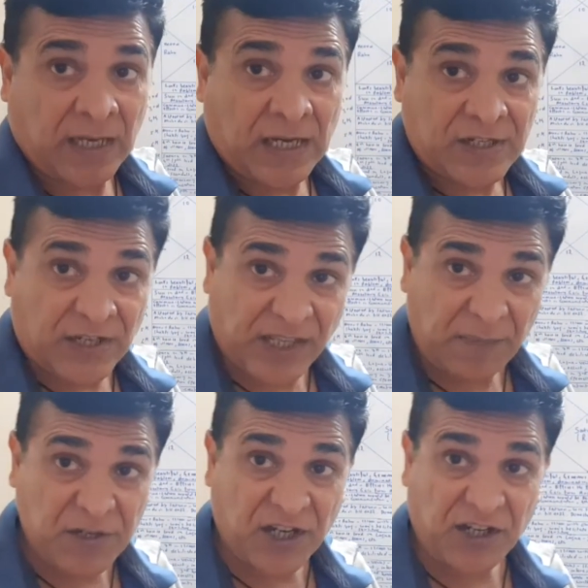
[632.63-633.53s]

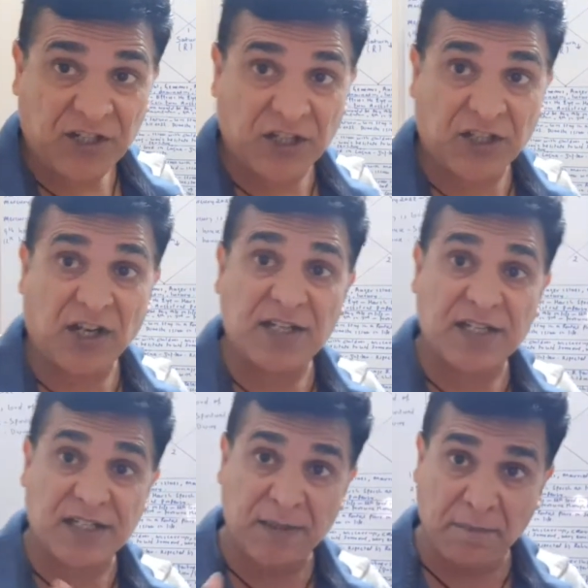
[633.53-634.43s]
Satabhisha Nakshatra is a
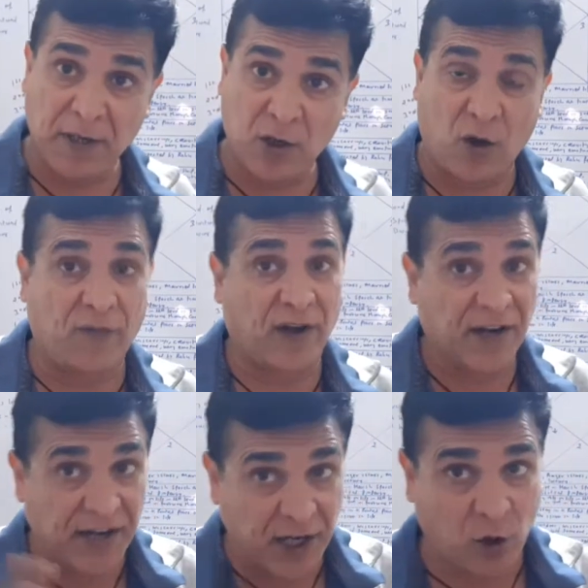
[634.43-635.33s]
symbol of
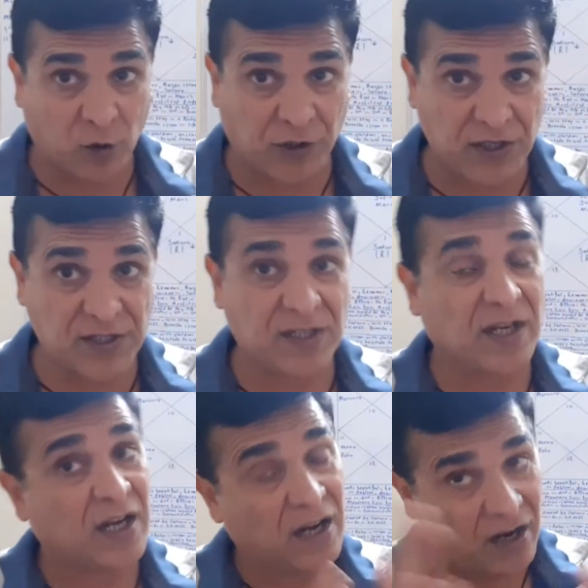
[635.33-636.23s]
100 doctors,
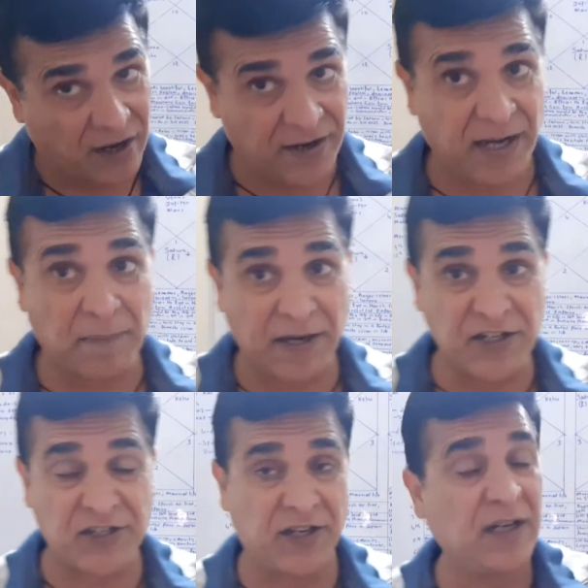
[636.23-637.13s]
100
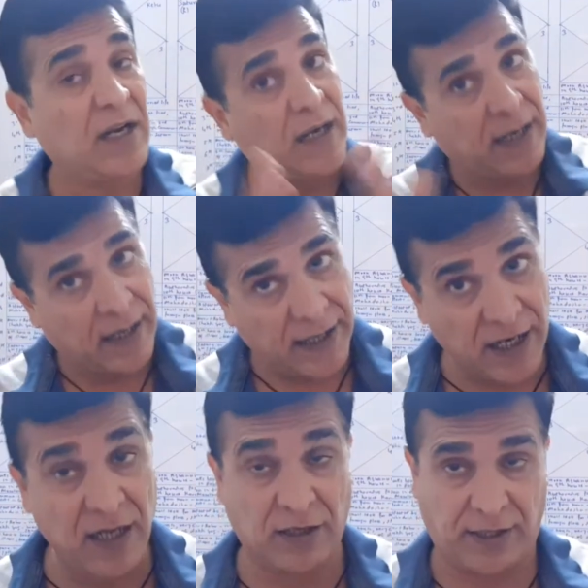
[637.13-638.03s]
medicine,
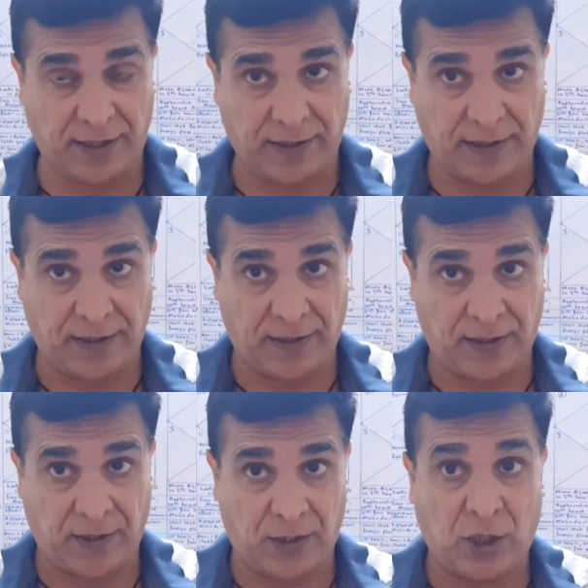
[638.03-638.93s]
healer.
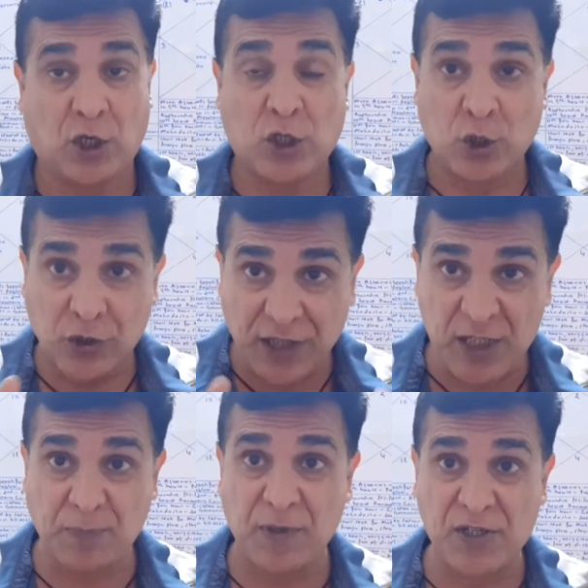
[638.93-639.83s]
So
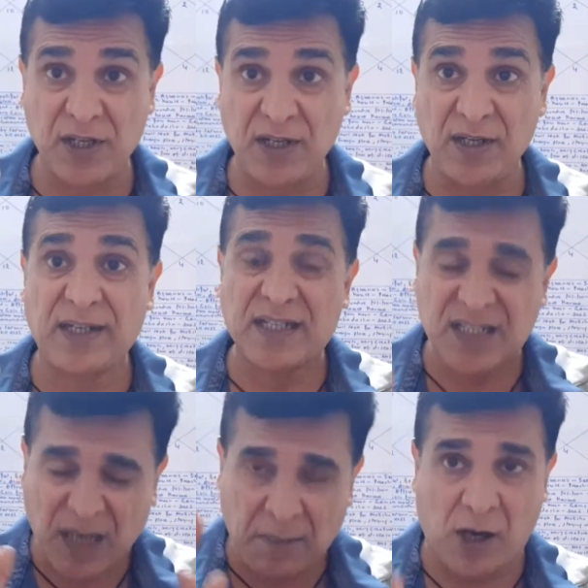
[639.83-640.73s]
this person
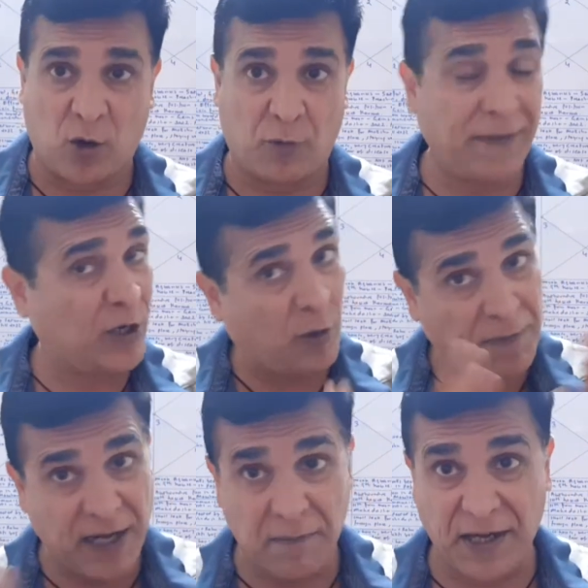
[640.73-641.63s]
somehow may not
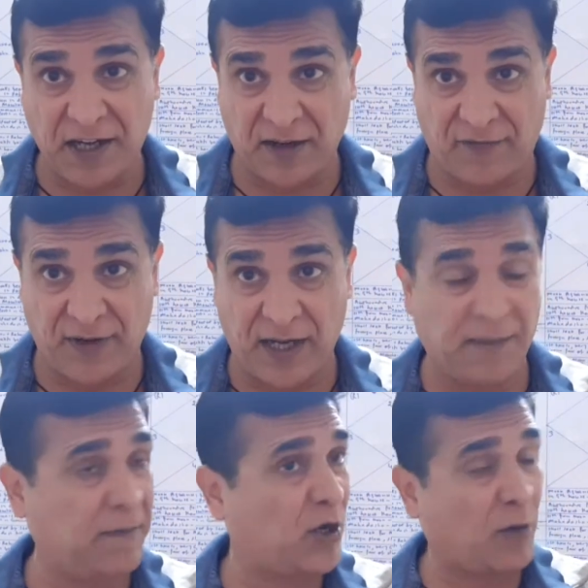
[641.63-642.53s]
be in medical
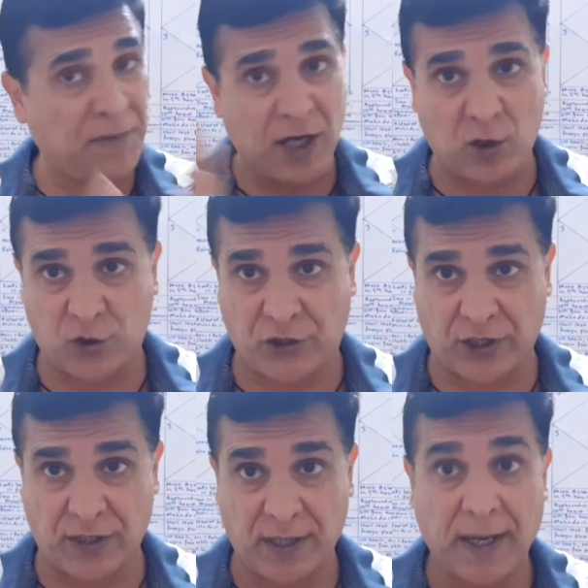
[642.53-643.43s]
field, may not be a
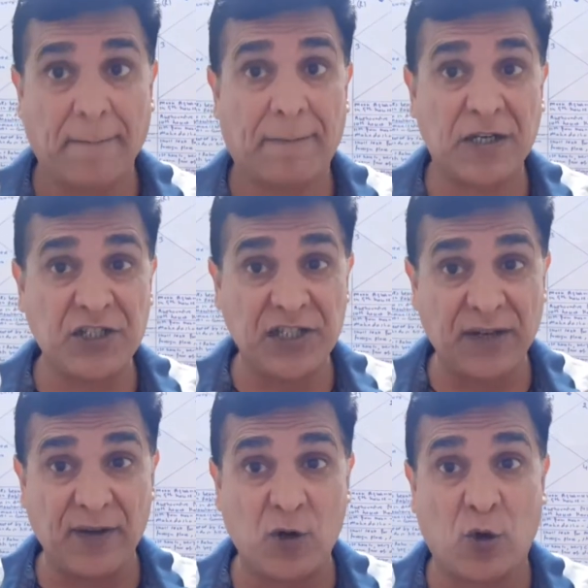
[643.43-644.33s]
doctor, but she
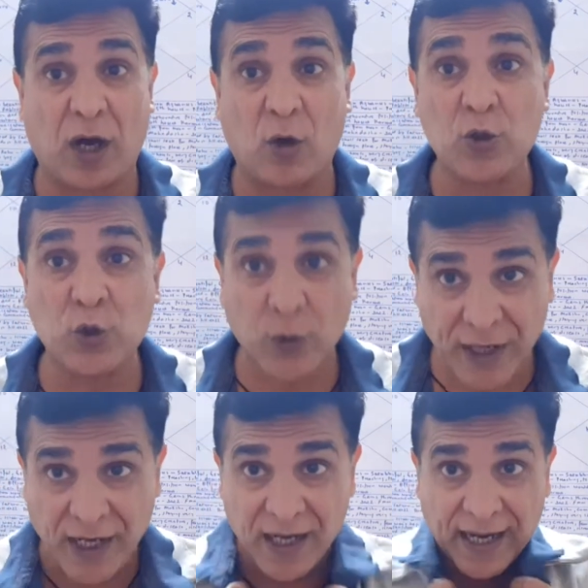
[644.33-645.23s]
will go out to
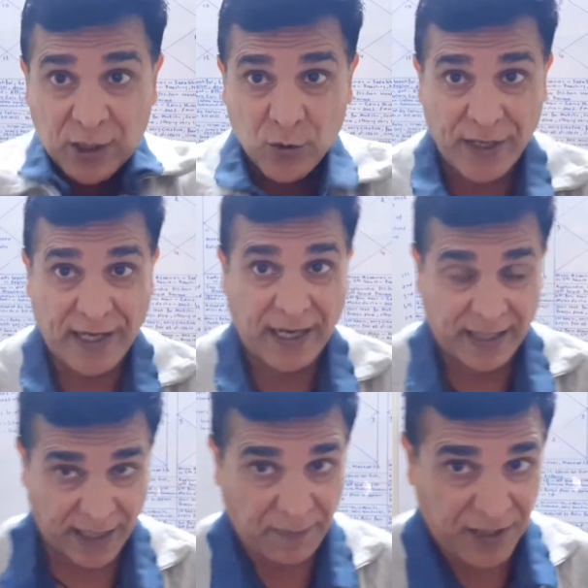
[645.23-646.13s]
heal. And today,
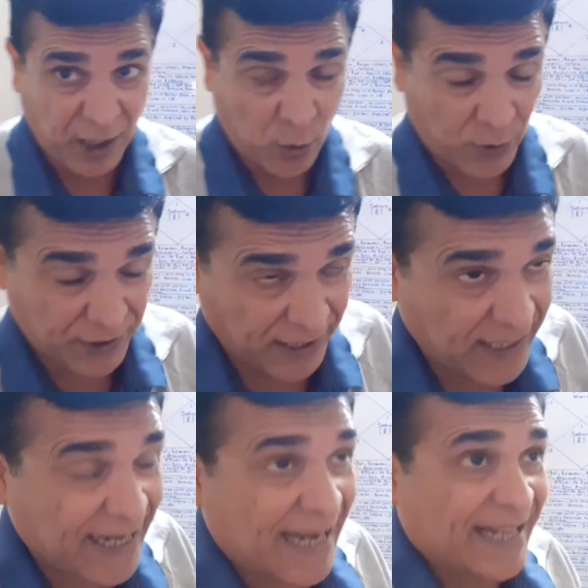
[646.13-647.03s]
let me tell you one
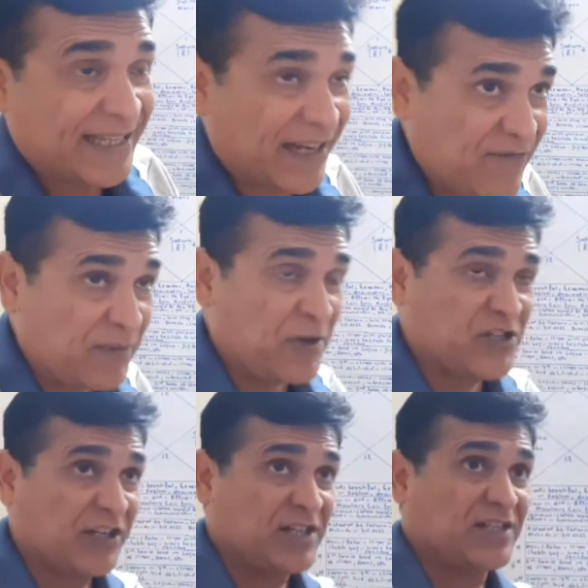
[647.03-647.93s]
thing, the
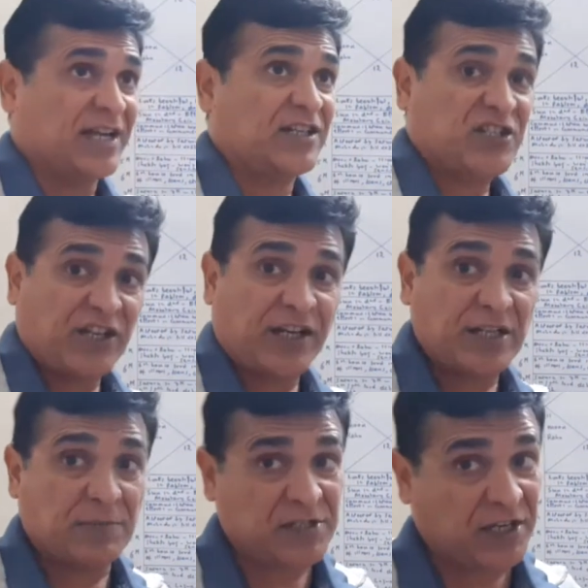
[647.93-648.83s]
information is that she
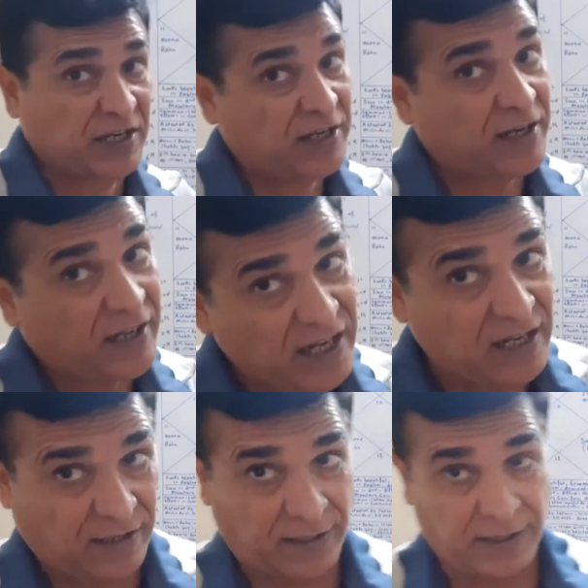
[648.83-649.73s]
is basically a
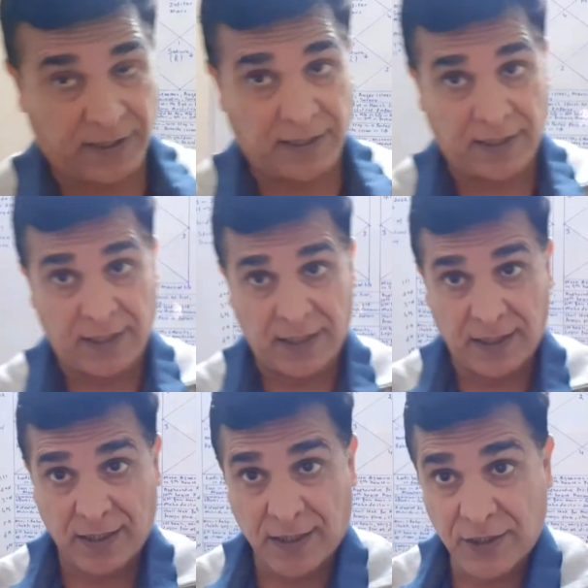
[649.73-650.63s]
healer.
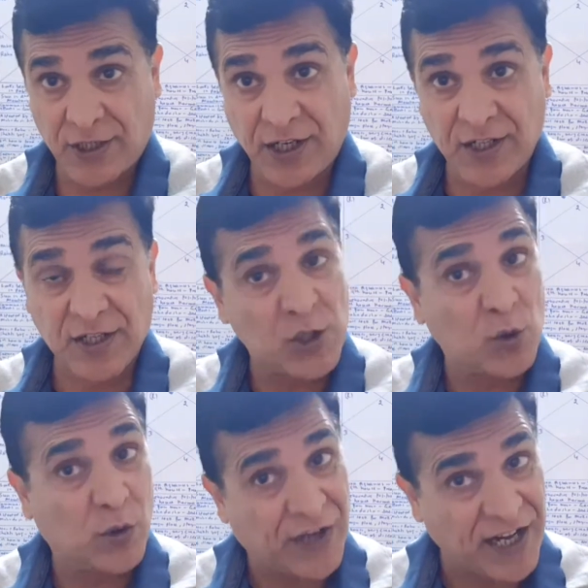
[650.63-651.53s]
She is into
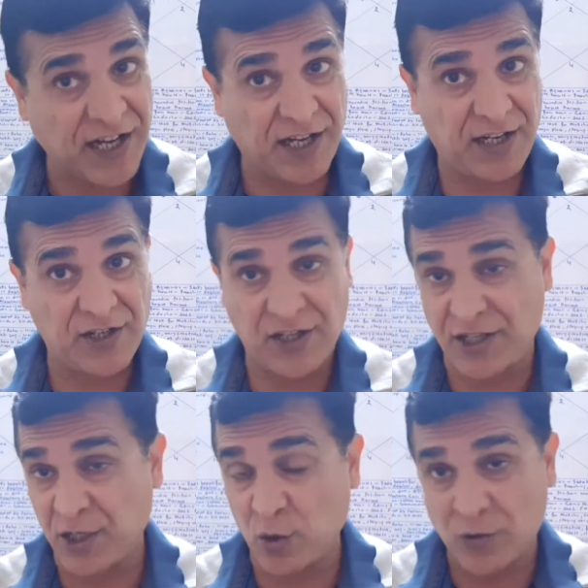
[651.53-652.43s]
Reiki, she is
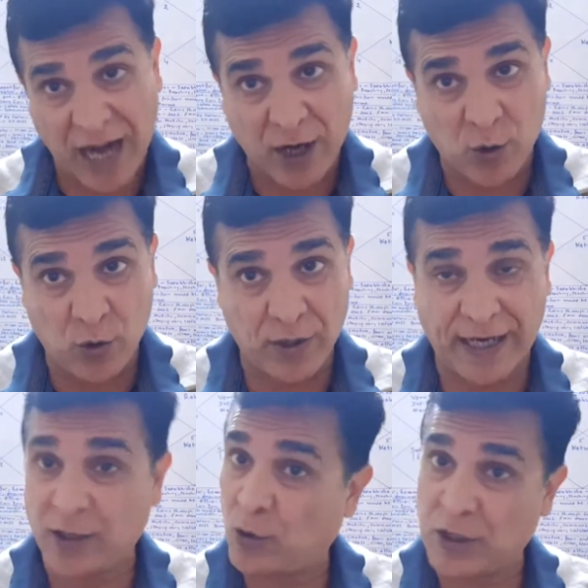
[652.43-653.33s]
into tarot
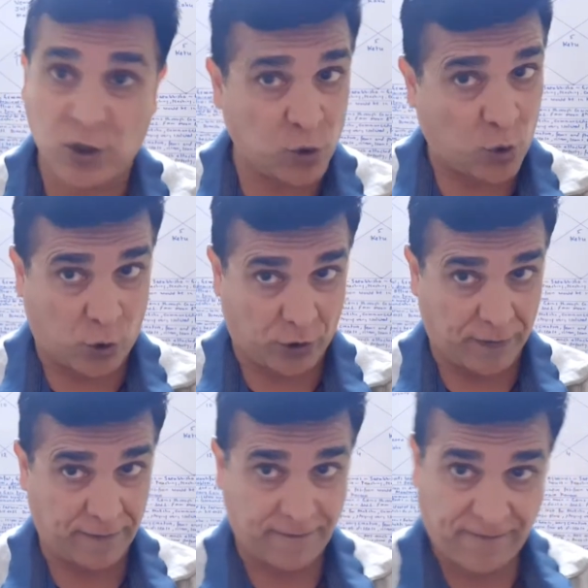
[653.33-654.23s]
and so on.
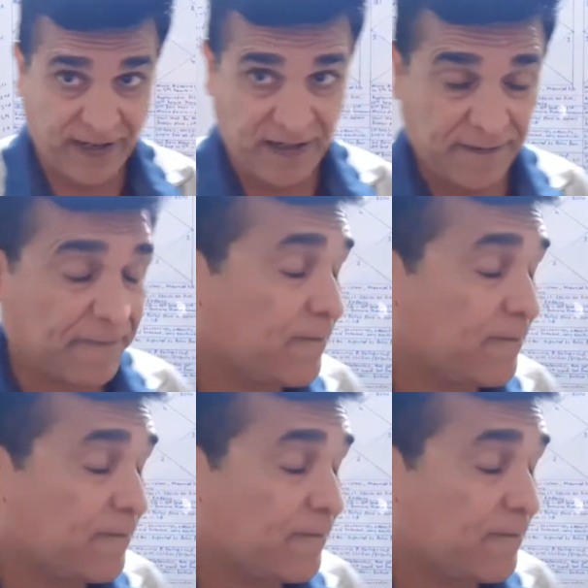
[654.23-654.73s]
Fine?